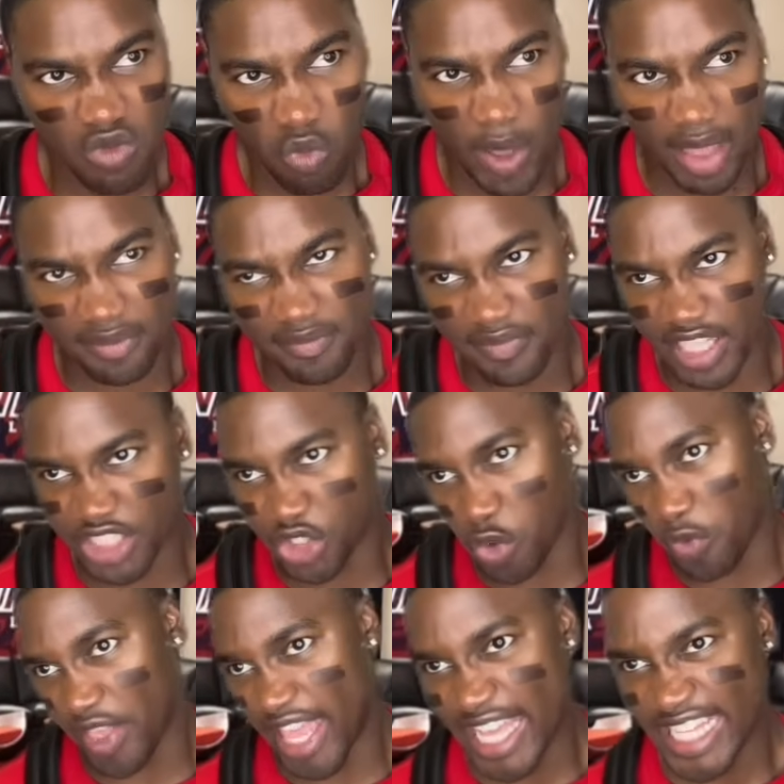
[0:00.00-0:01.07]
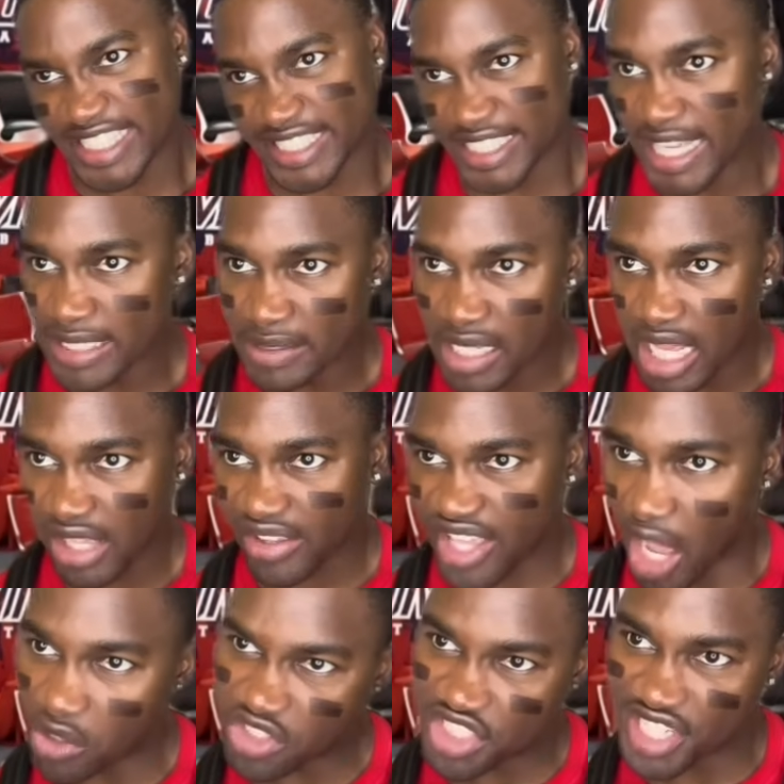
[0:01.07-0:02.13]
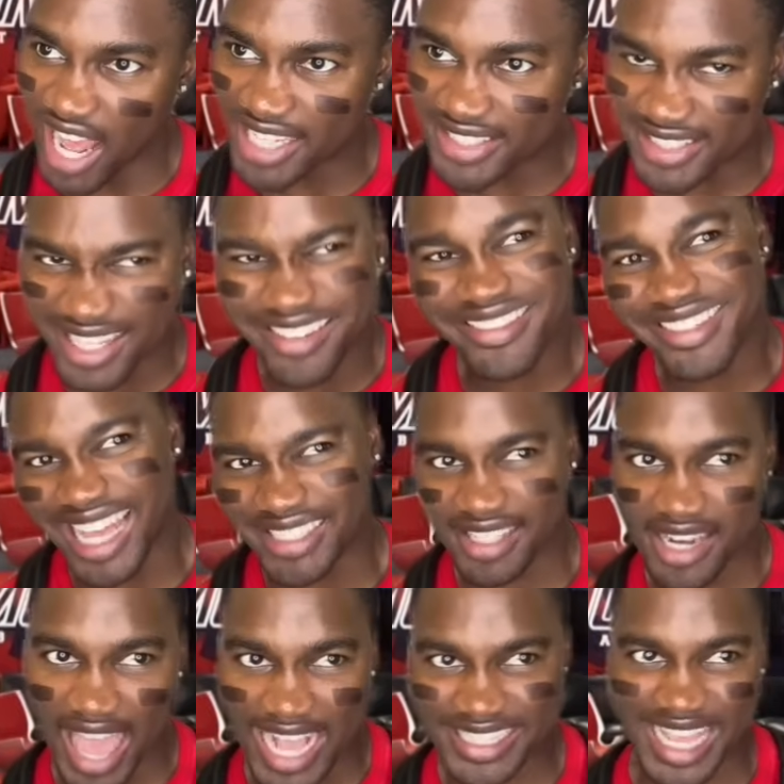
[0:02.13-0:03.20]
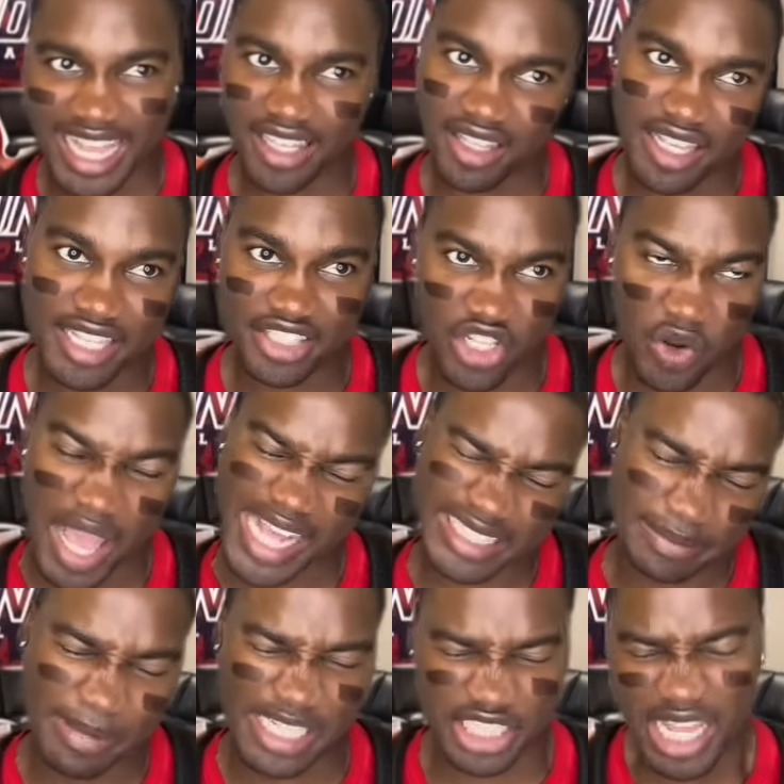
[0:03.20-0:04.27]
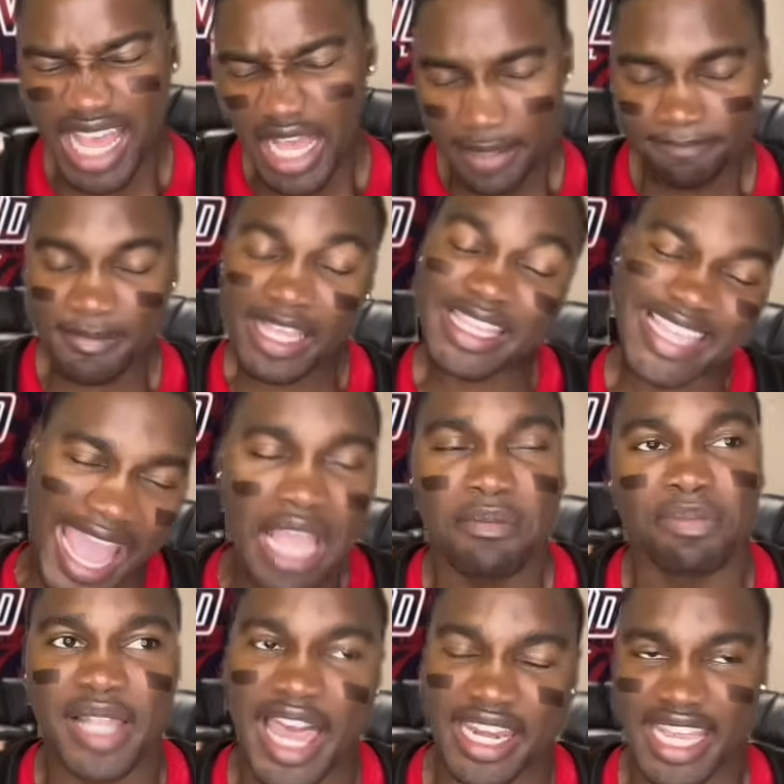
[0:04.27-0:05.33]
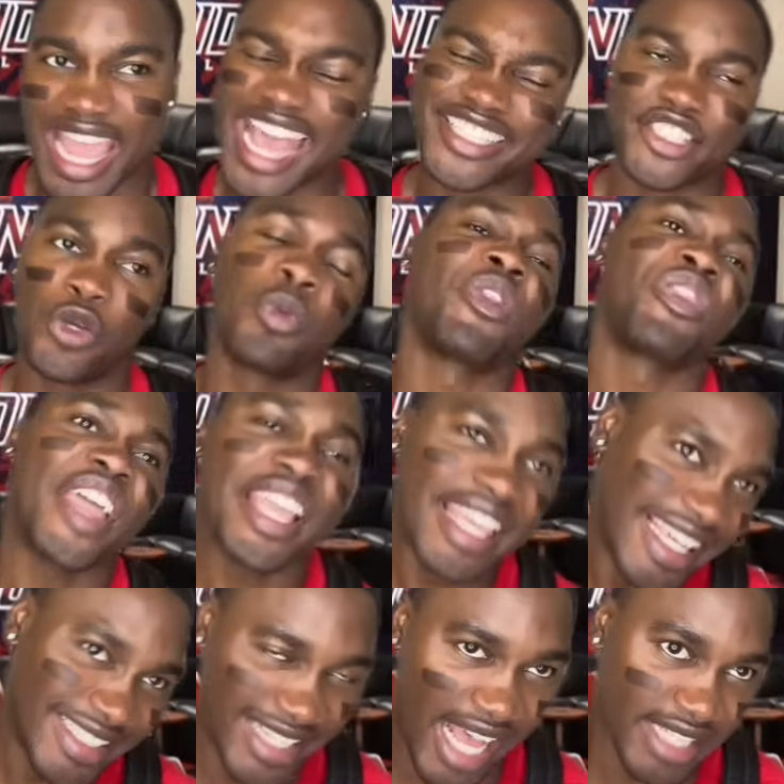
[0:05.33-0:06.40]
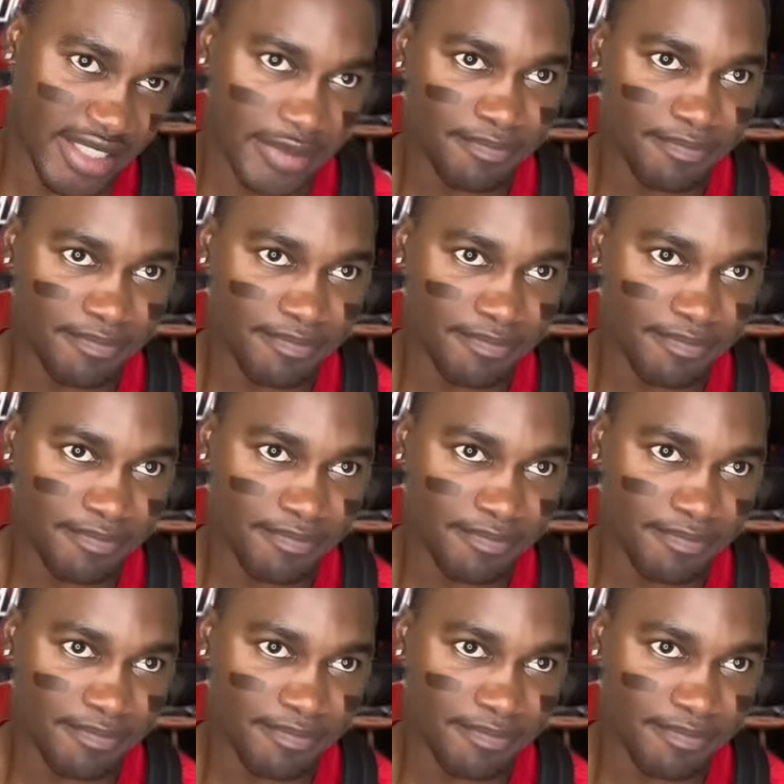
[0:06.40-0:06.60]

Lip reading: Well, the truth is, Coach Johnson doesn't exactly do as much game planning as you would think he does.